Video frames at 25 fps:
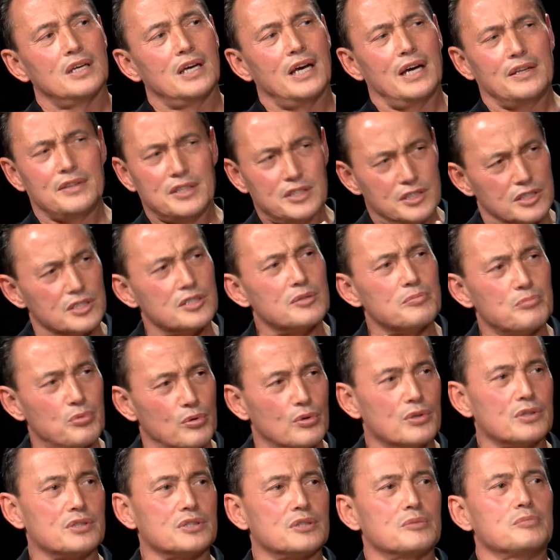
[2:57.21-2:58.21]
And this is
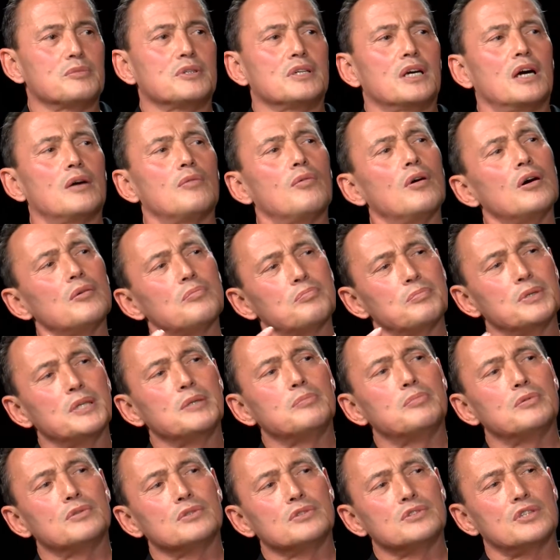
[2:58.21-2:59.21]
important to me. I want
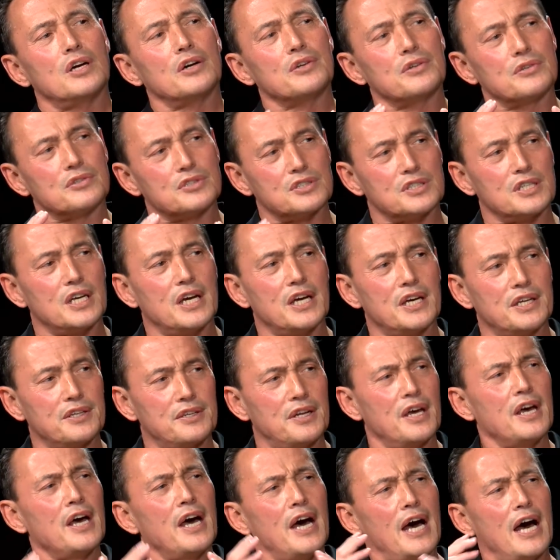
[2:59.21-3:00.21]
people to understand
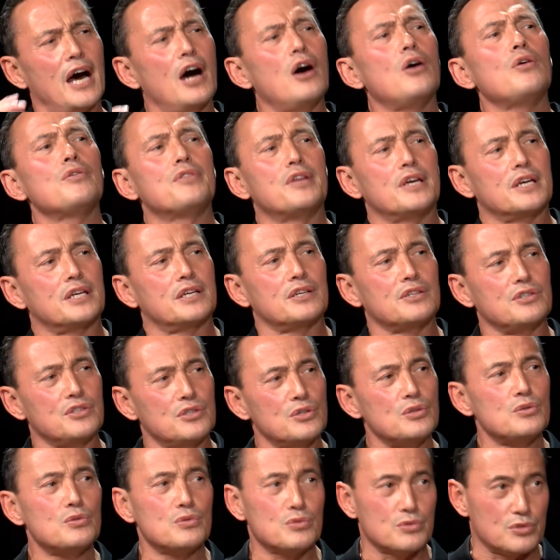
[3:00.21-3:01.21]
how they can
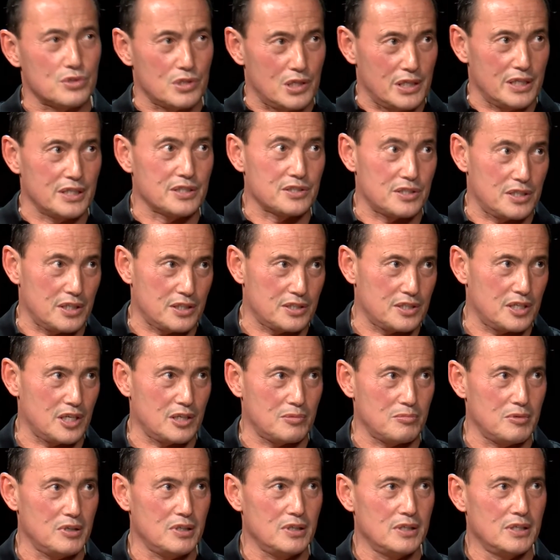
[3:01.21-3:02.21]
use Lean Six
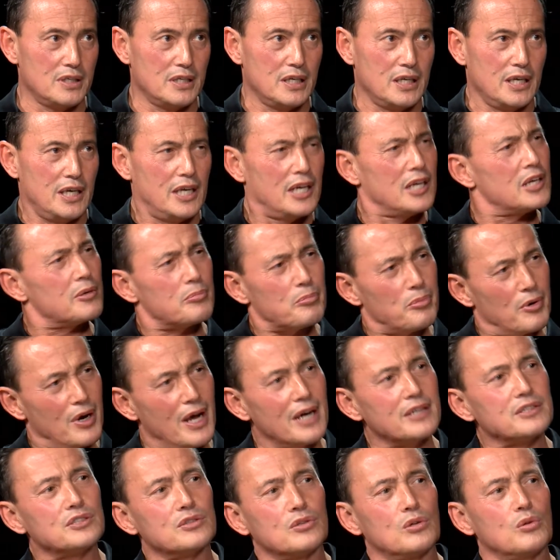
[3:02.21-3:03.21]
Sigma in a
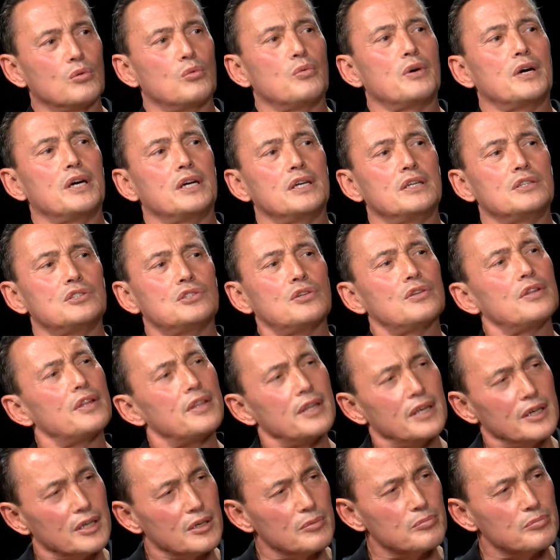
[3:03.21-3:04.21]
practical way so that they can